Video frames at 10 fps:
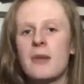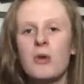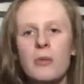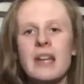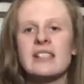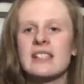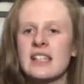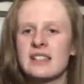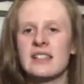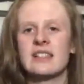the more minutes he
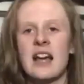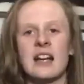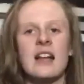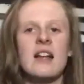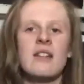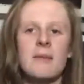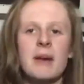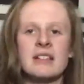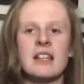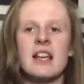gets in the tag, the
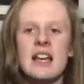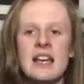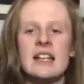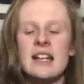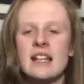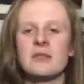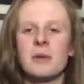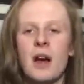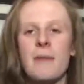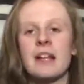better he is
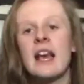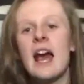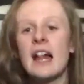becoming coming.